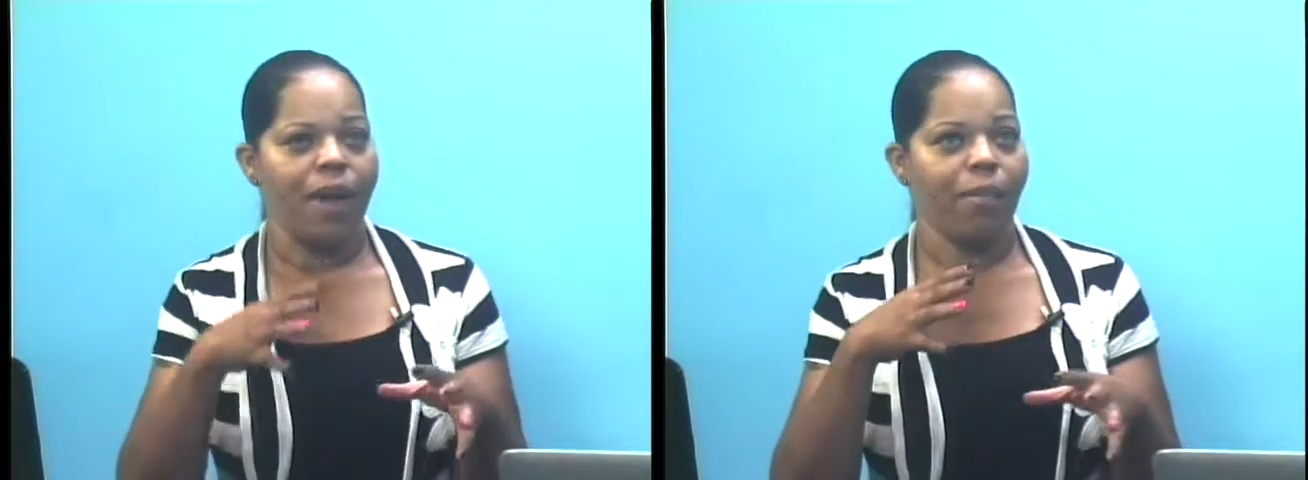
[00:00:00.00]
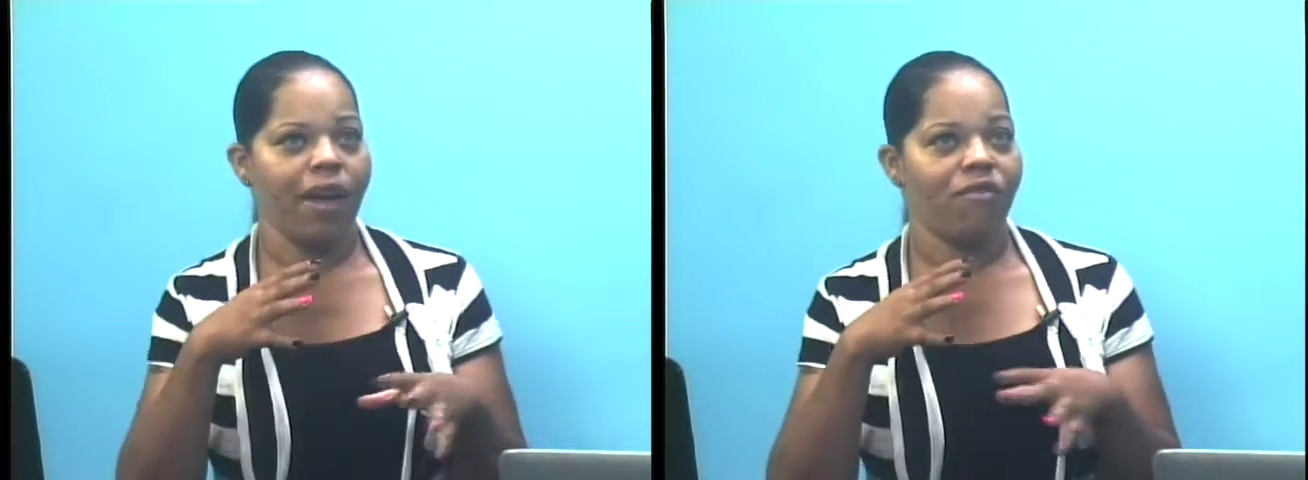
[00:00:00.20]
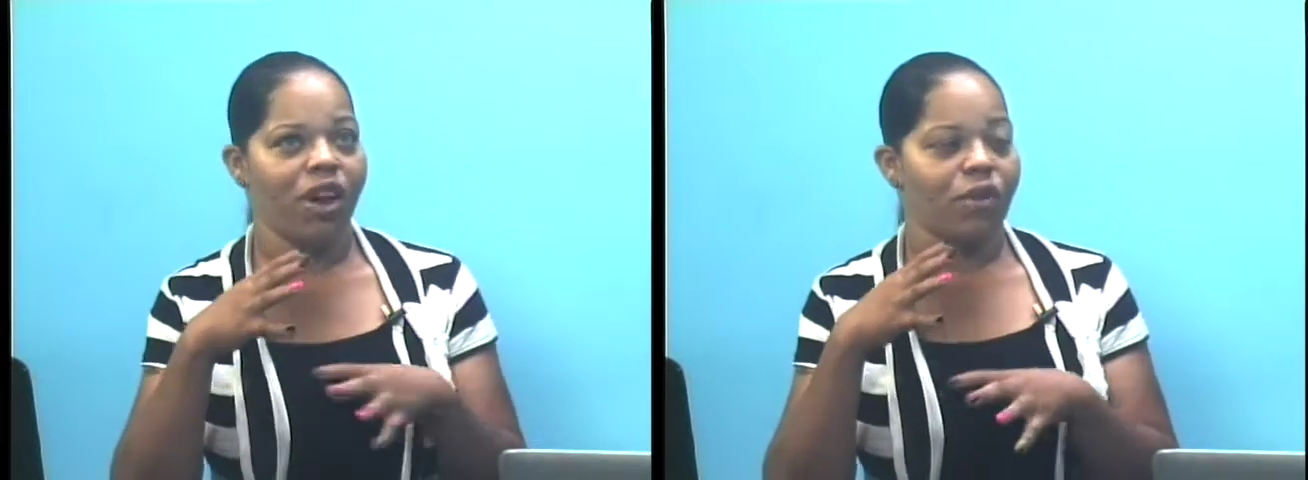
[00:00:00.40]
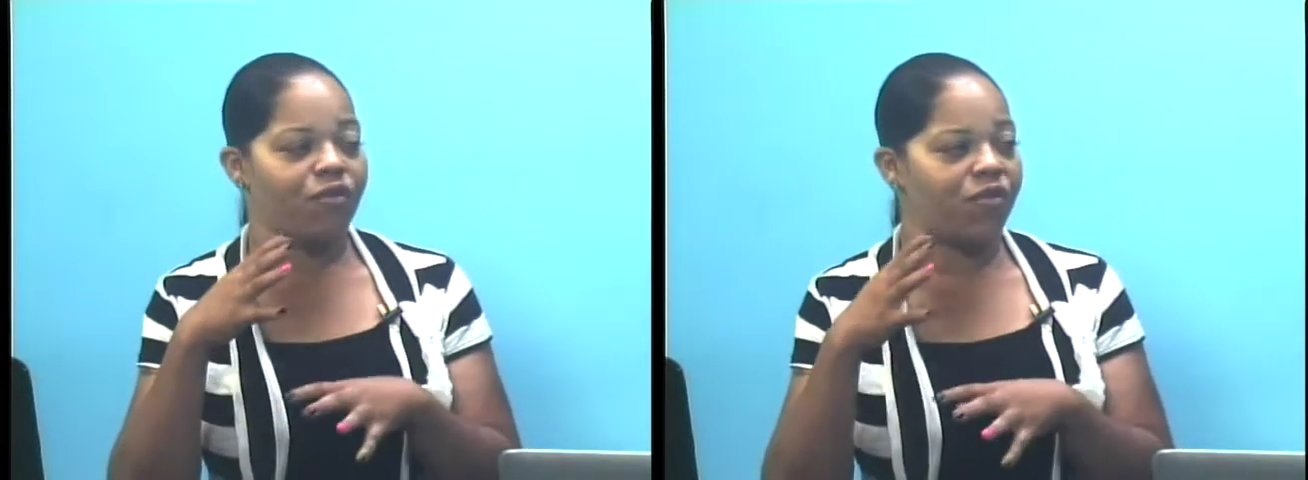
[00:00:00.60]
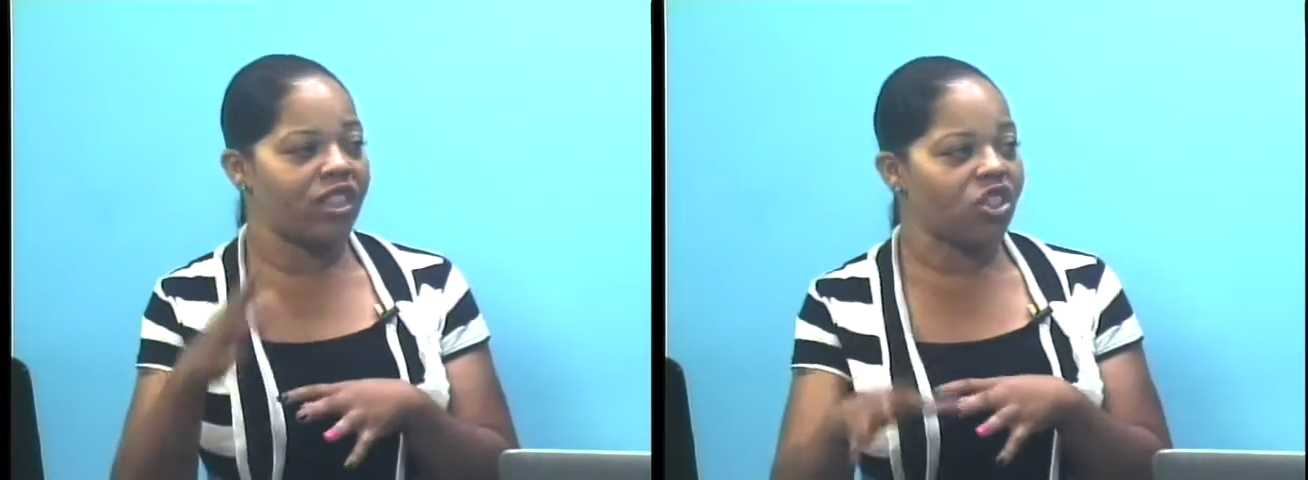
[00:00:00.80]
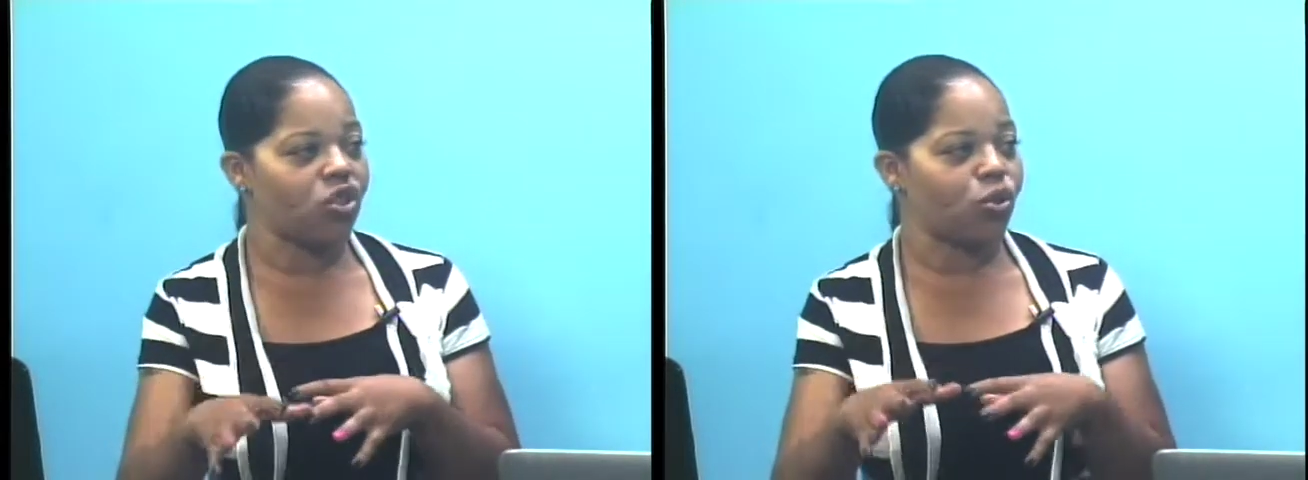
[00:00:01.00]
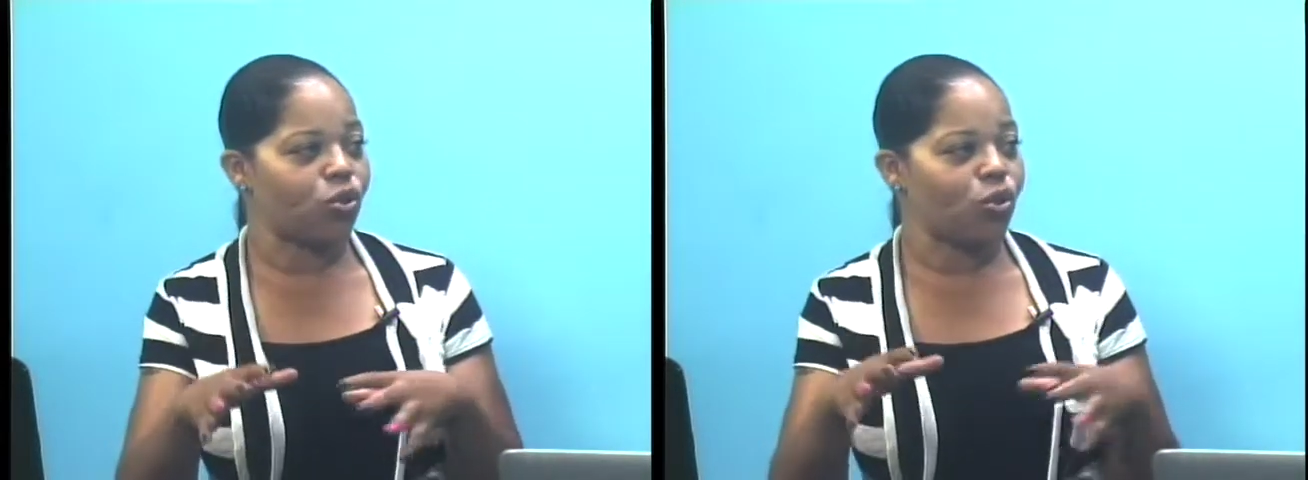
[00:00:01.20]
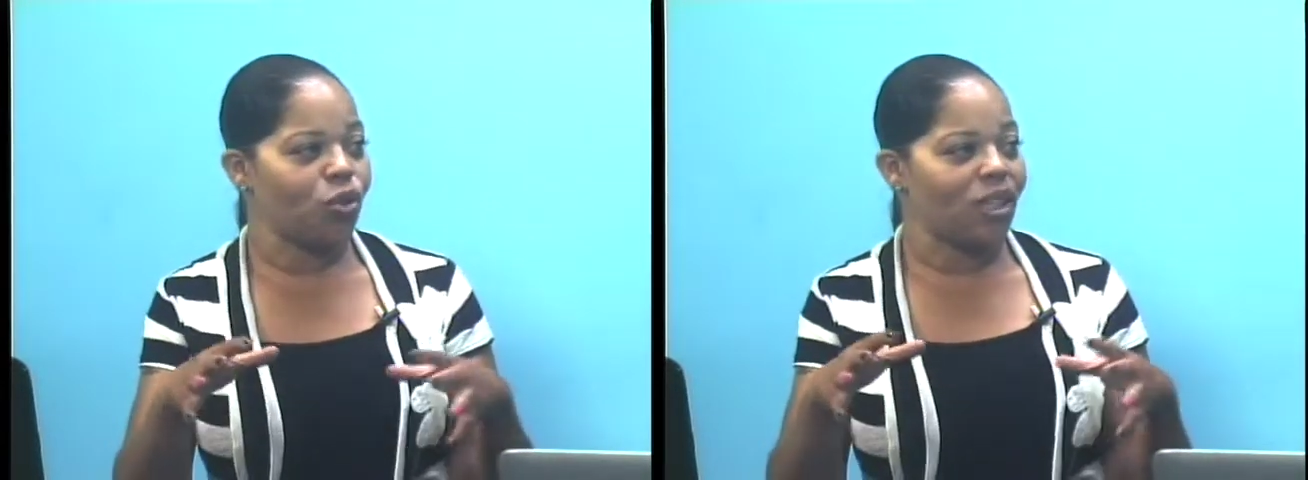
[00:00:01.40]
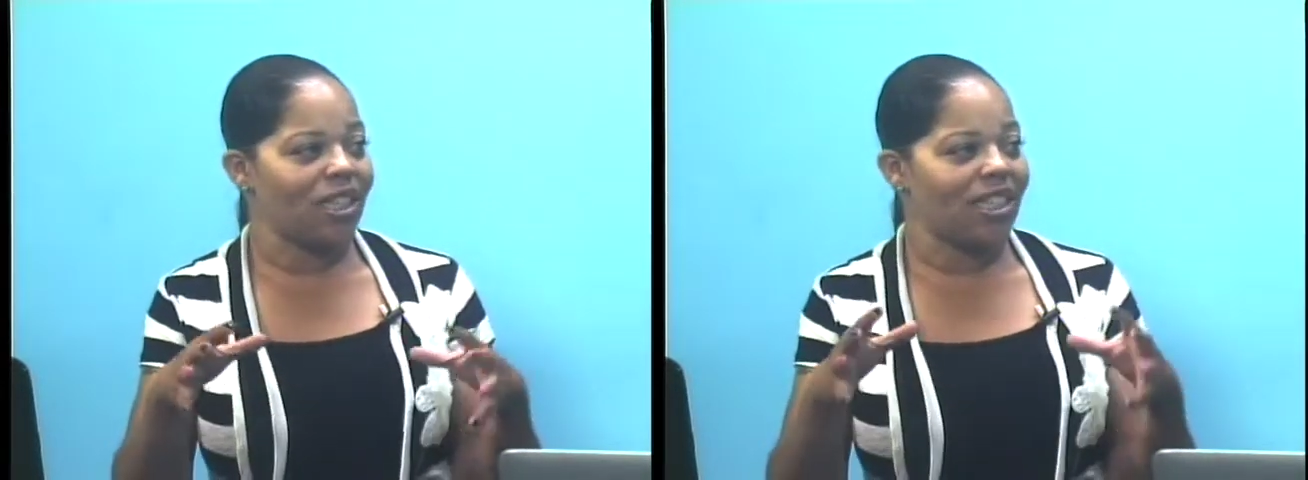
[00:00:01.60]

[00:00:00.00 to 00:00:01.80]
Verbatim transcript: They play a very physical